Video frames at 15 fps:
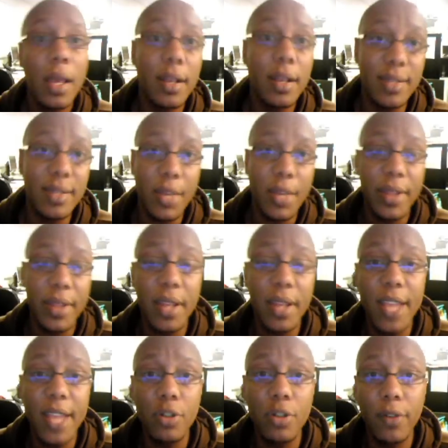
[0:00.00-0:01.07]
considering the
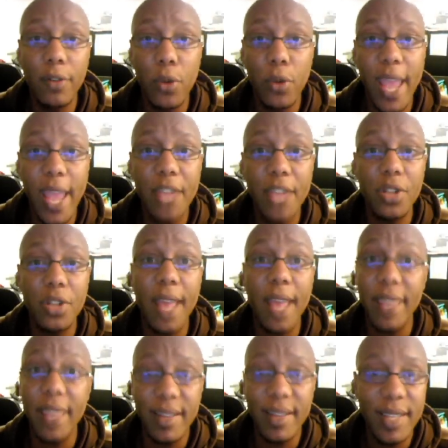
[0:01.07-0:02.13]
nature of creation and
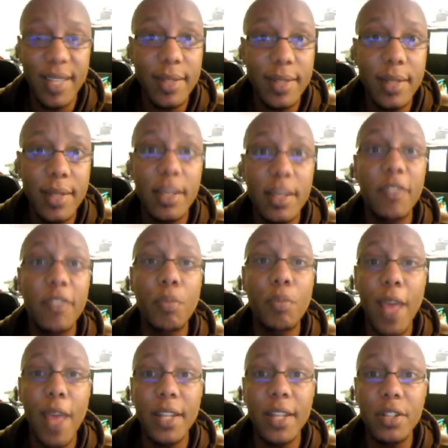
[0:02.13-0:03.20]
the existence of
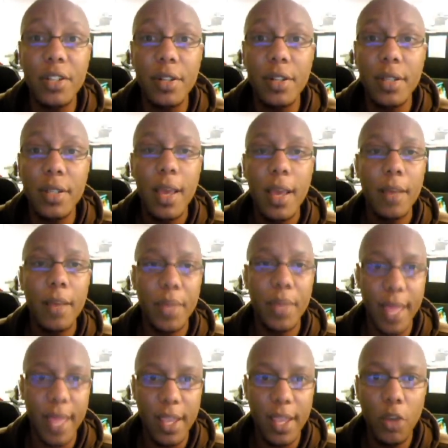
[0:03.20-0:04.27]
predators, be
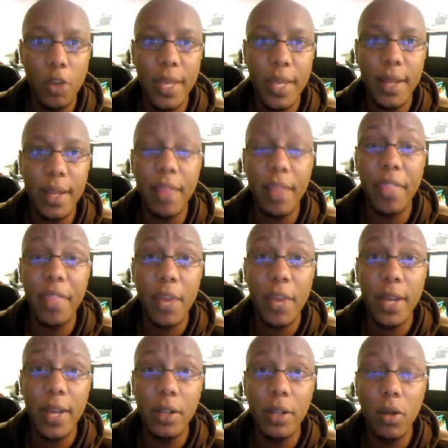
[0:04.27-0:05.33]
they human,
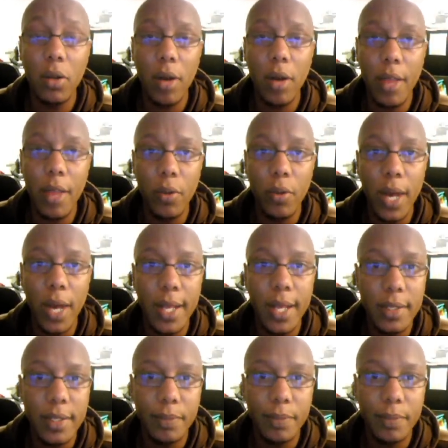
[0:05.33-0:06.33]
ethereal, or otherwise.